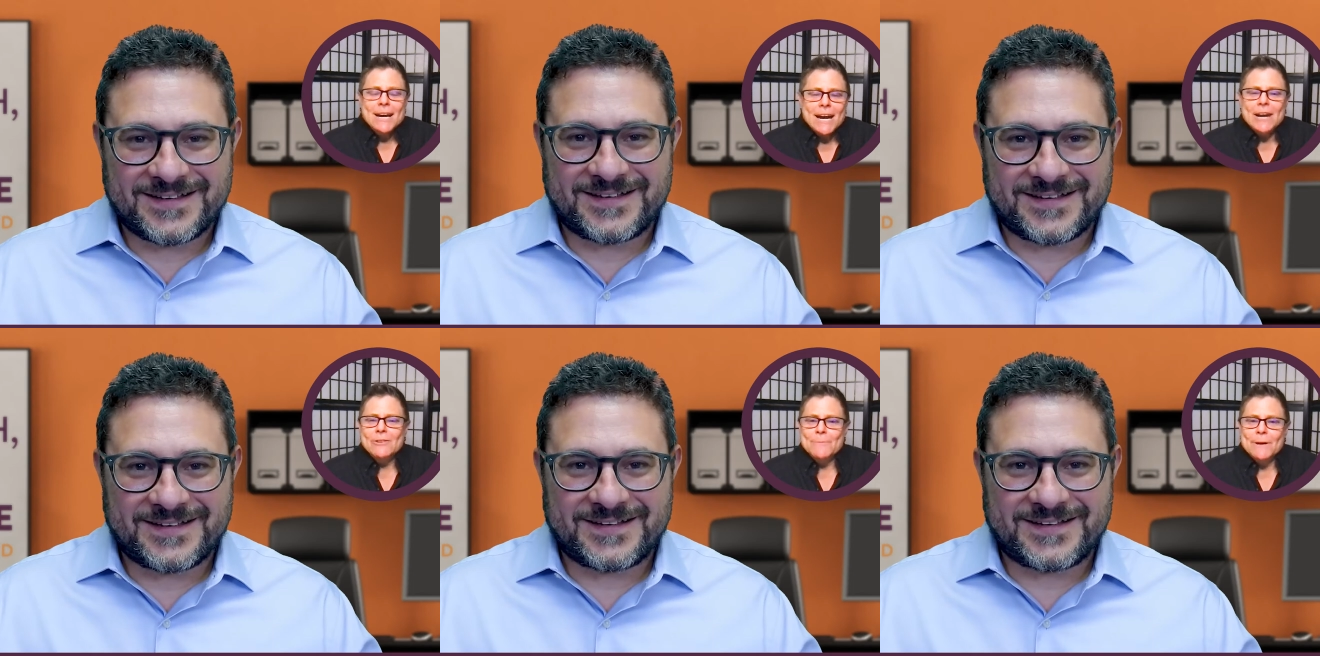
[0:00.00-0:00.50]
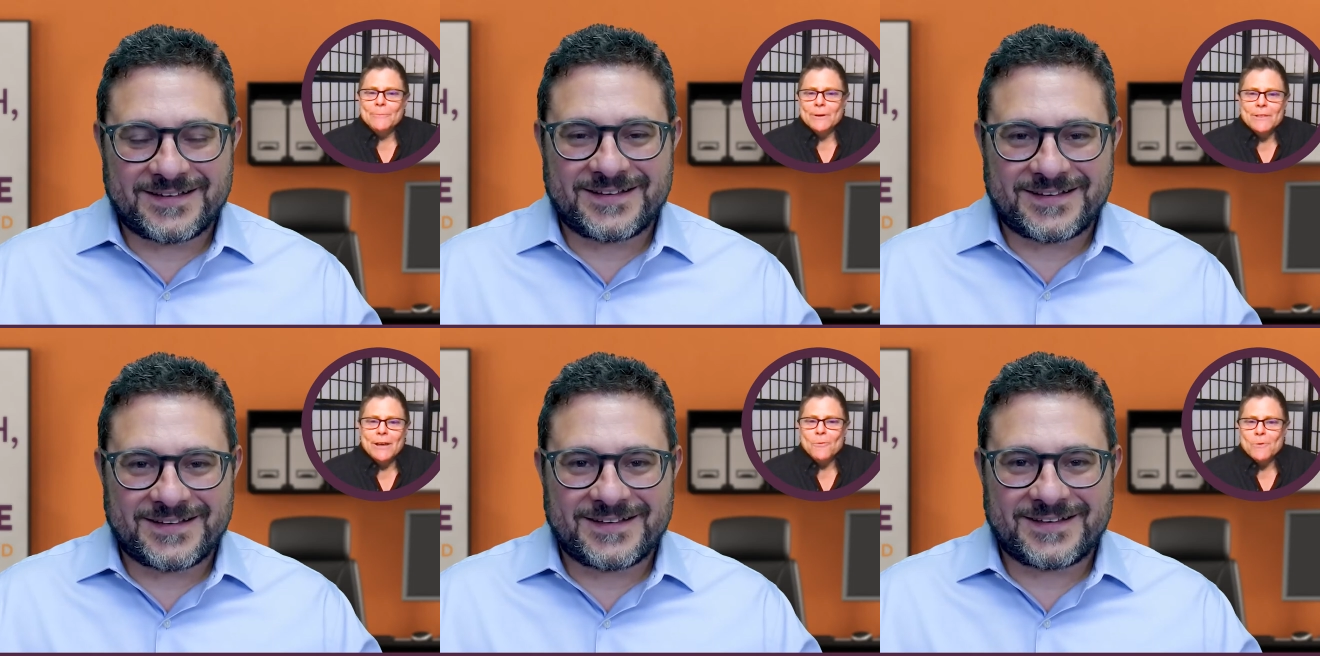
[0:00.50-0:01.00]
Speaker 1: I
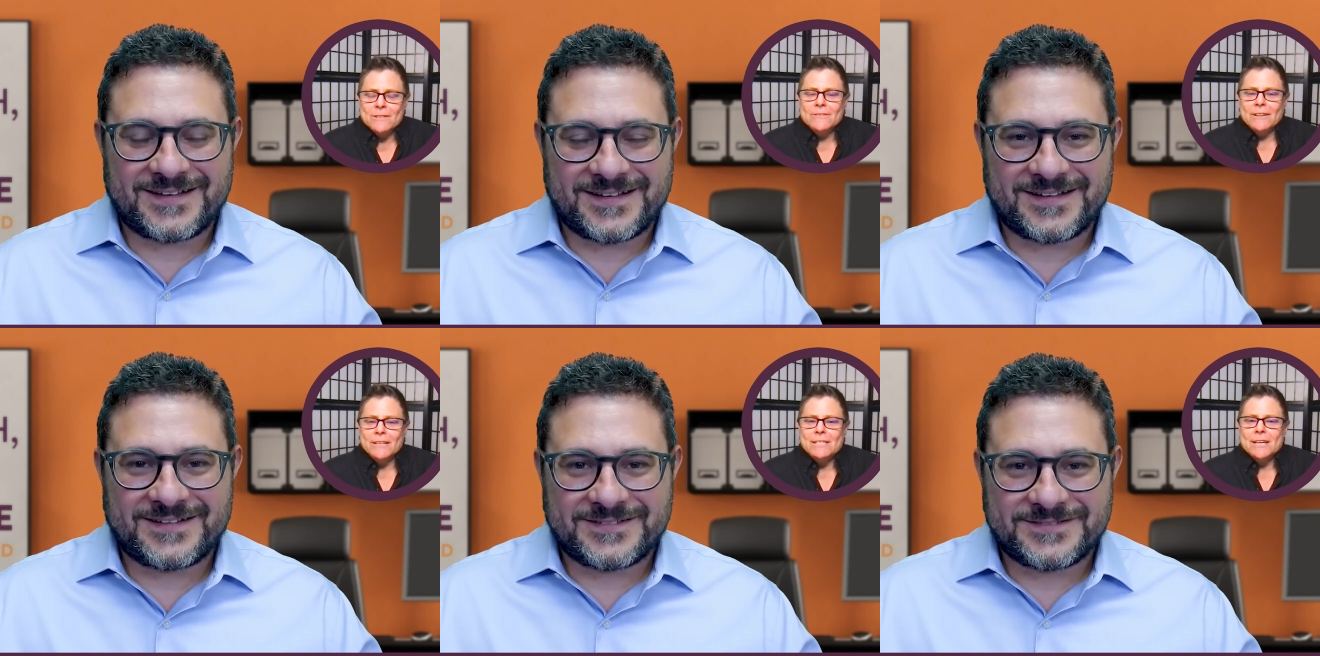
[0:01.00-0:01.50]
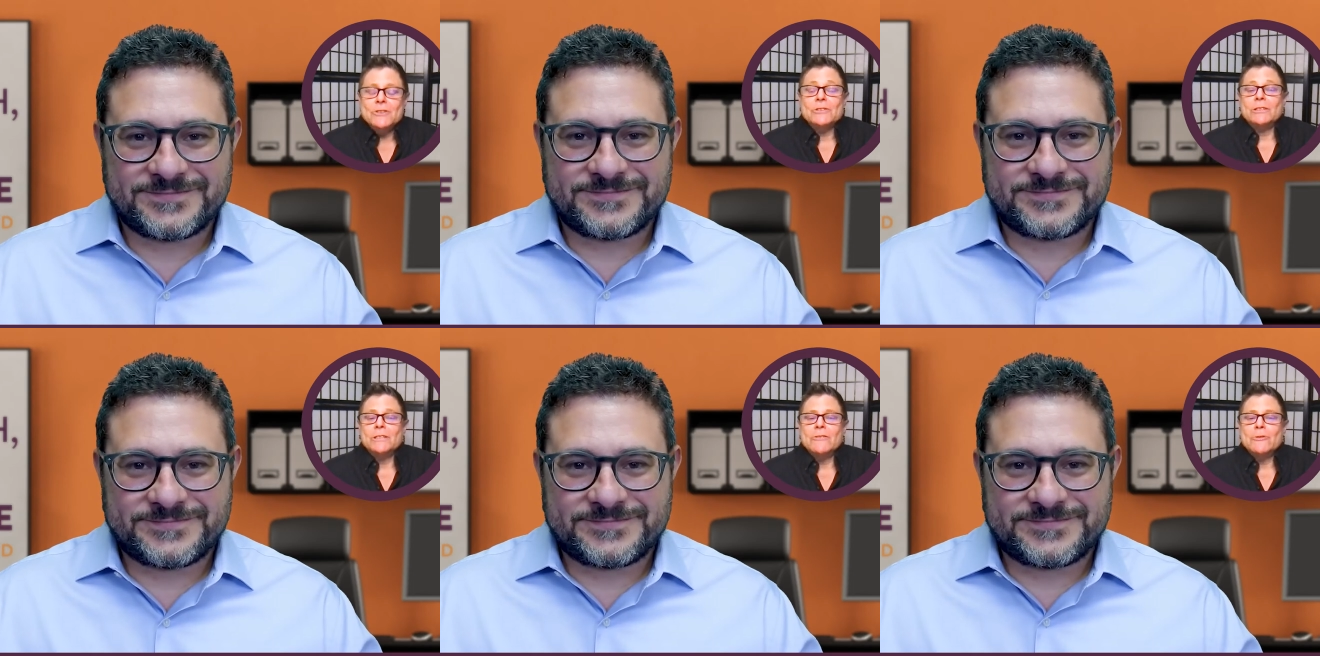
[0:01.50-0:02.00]
remember that one of the things I used
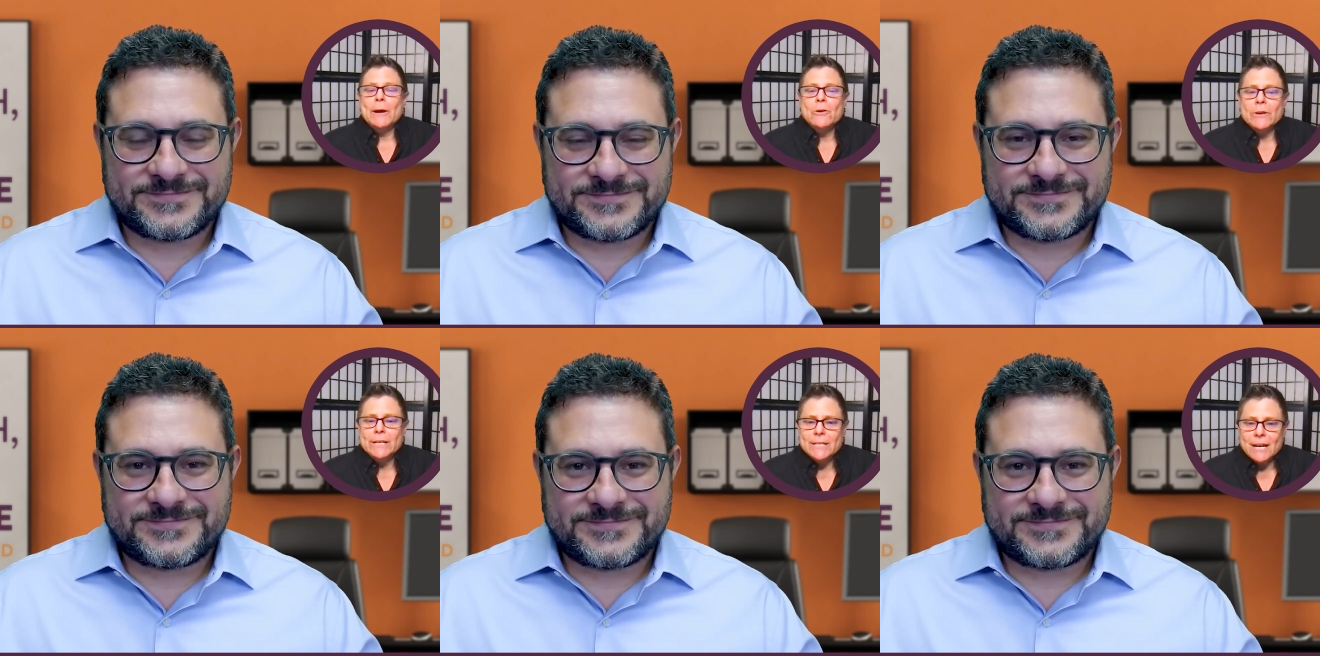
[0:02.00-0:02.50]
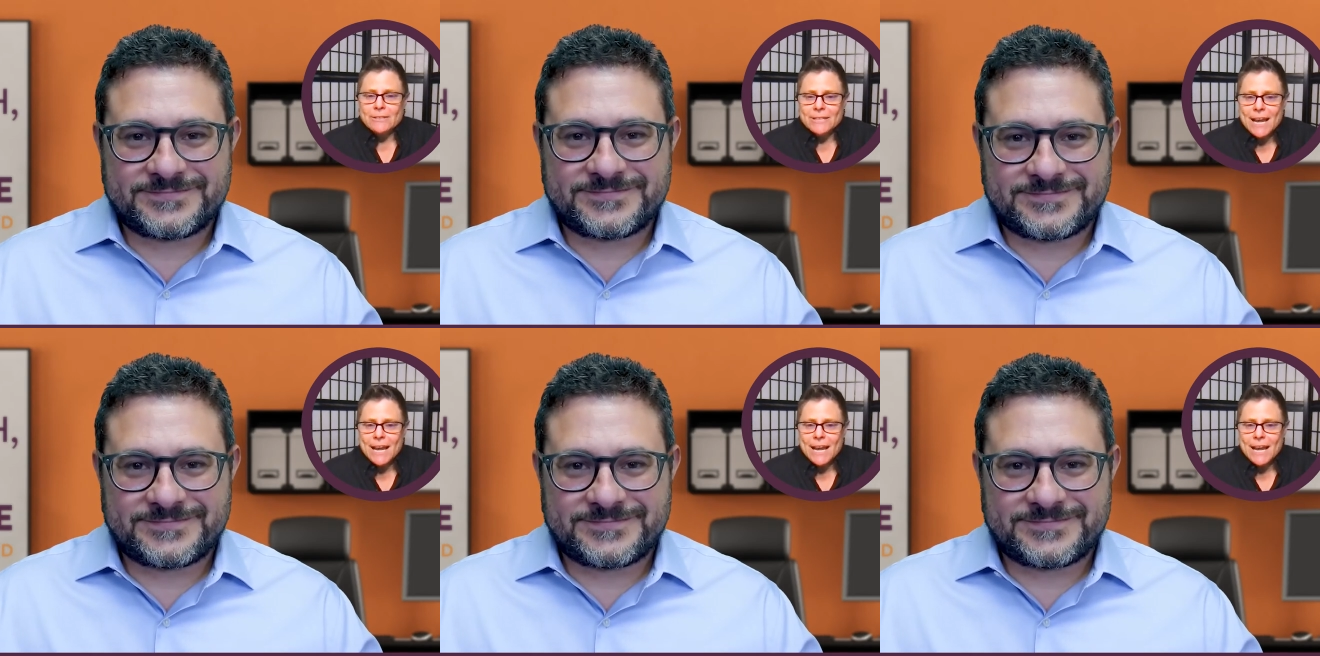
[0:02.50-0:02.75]
to love about going to Dr.